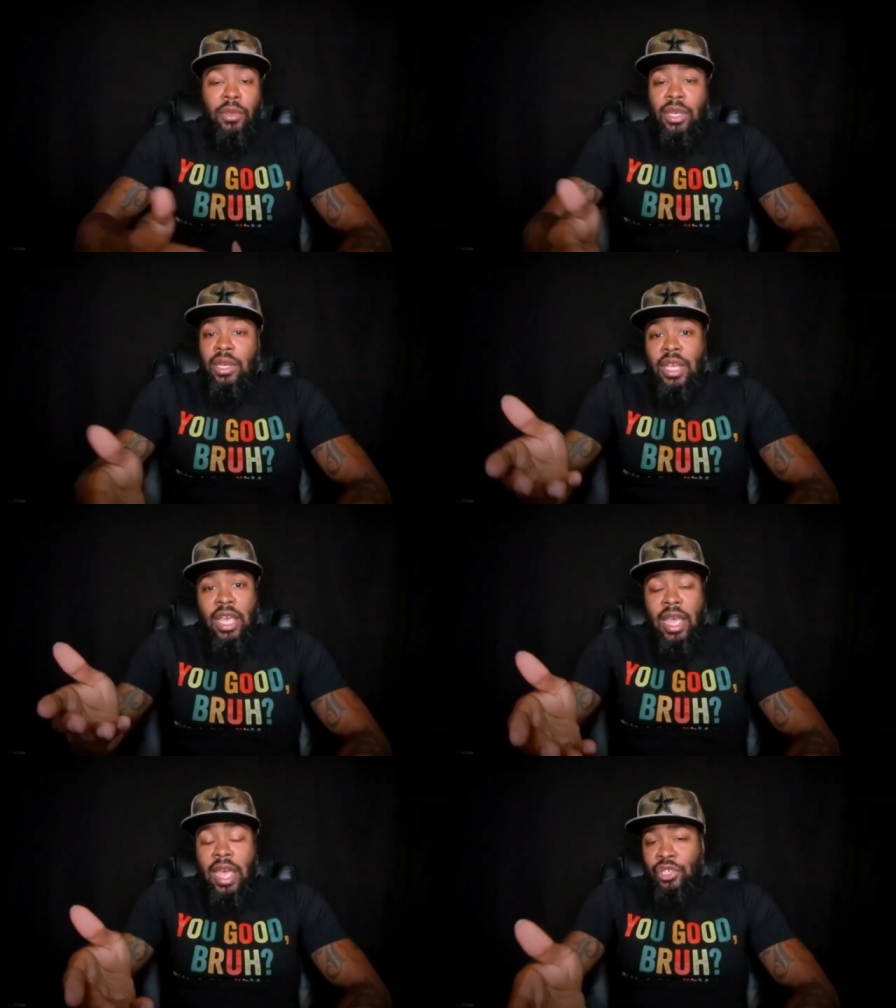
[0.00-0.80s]
Because
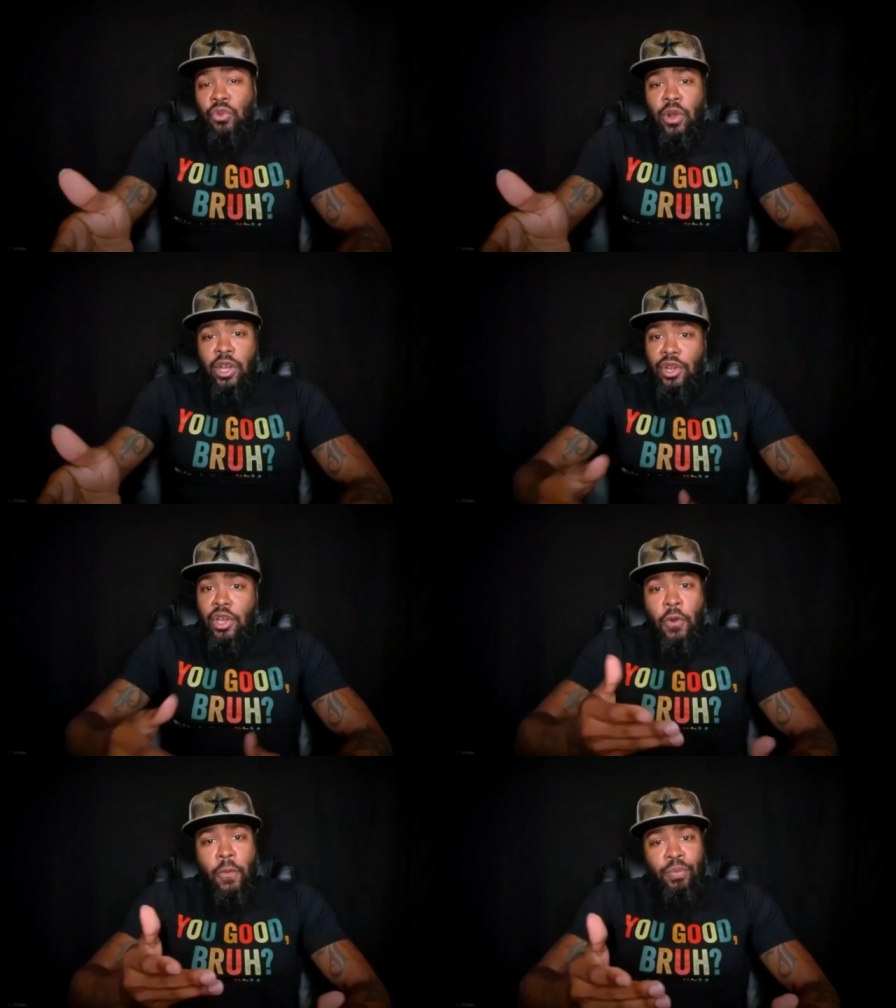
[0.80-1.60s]
as you well
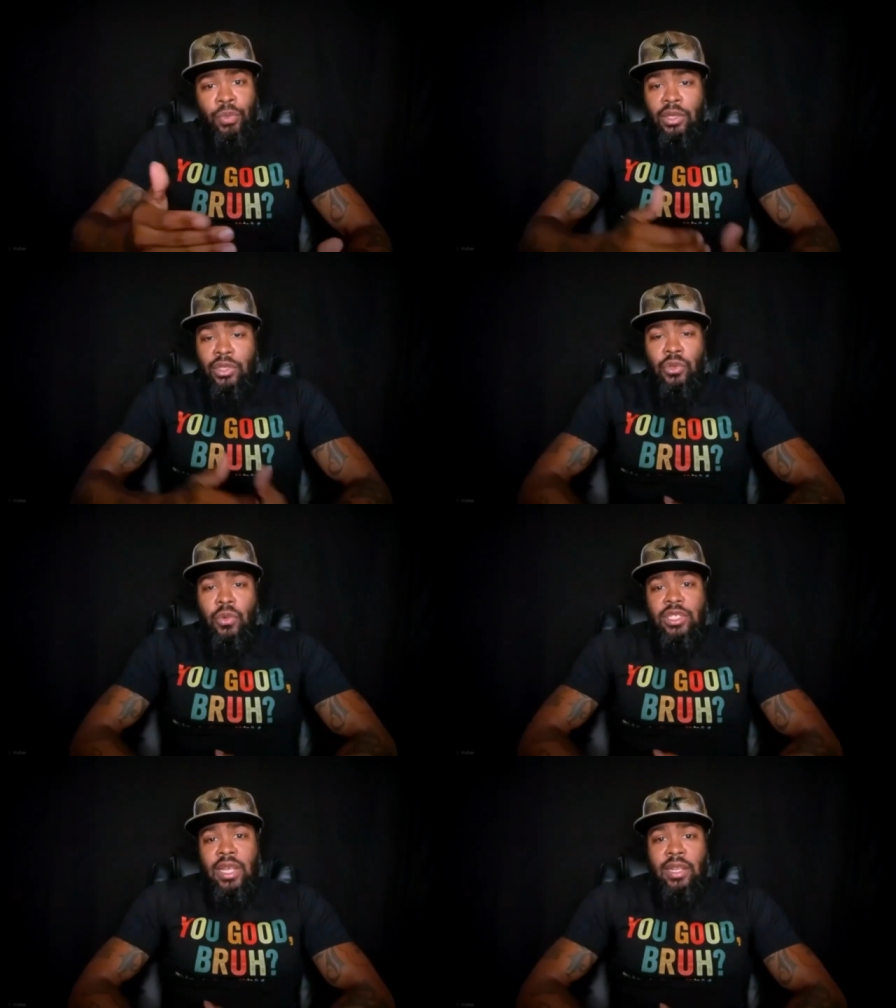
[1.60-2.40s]
know,
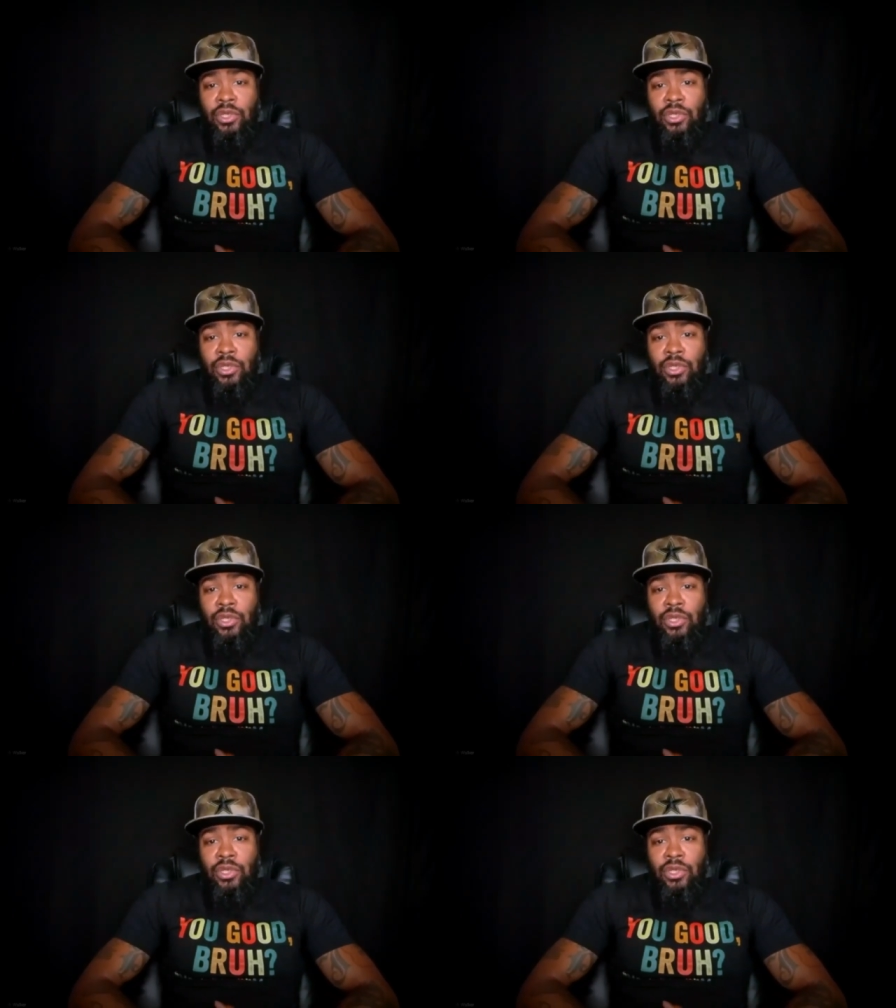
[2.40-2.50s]
the